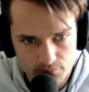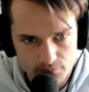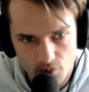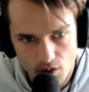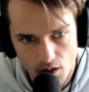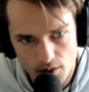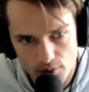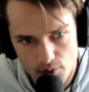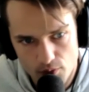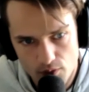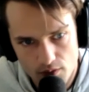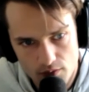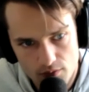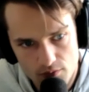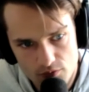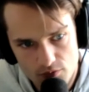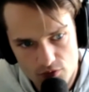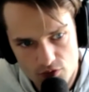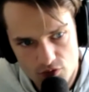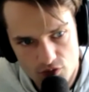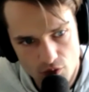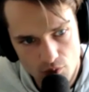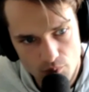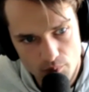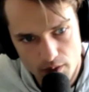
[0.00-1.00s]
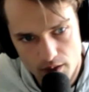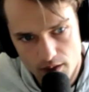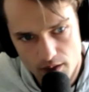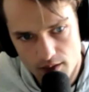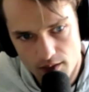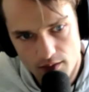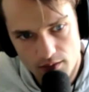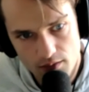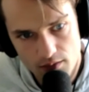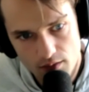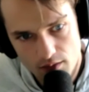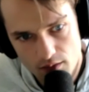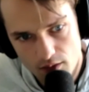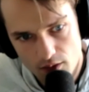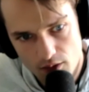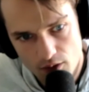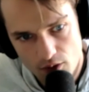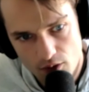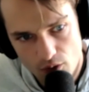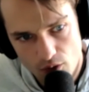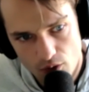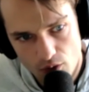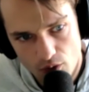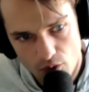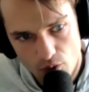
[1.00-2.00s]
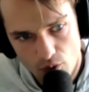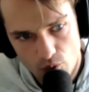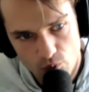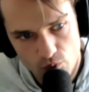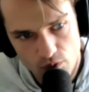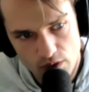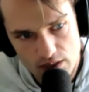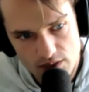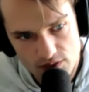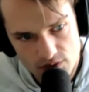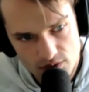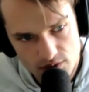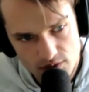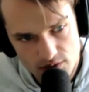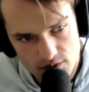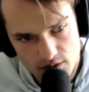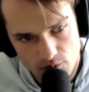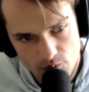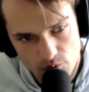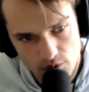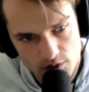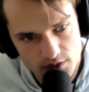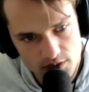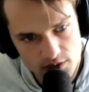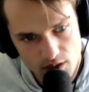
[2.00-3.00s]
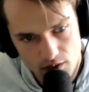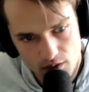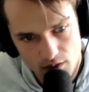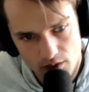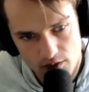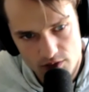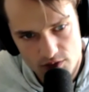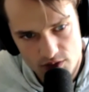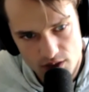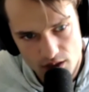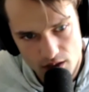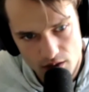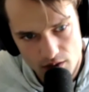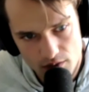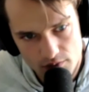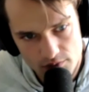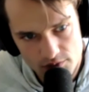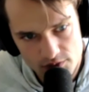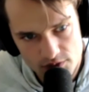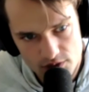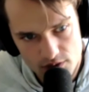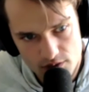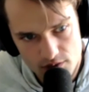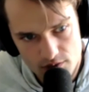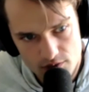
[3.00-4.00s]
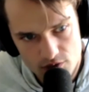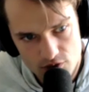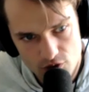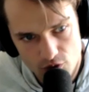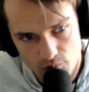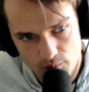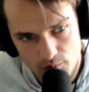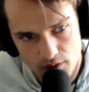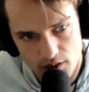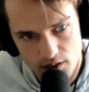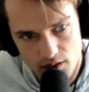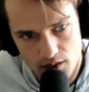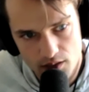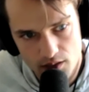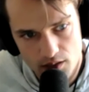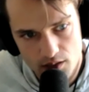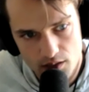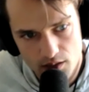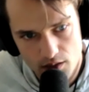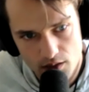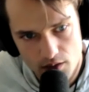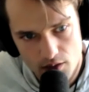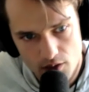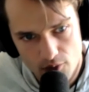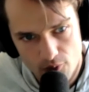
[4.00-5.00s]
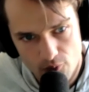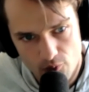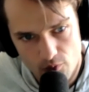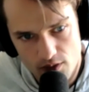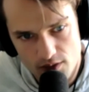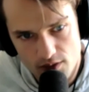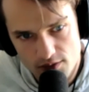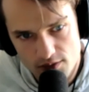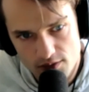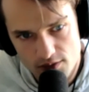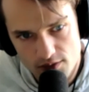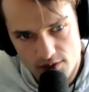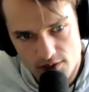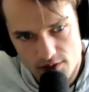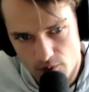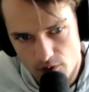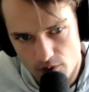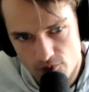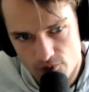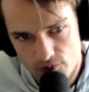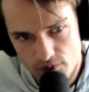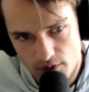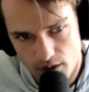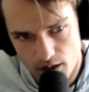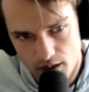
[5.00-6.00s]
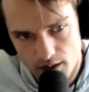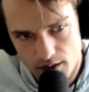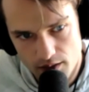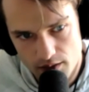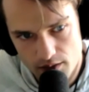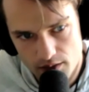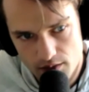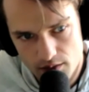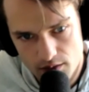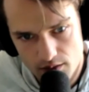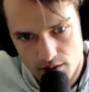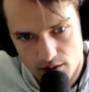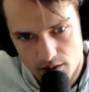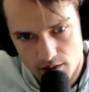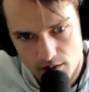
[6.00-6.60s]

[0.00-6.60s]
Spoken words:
I think there's so many reasons that we tell ourselves and so many reasons that we find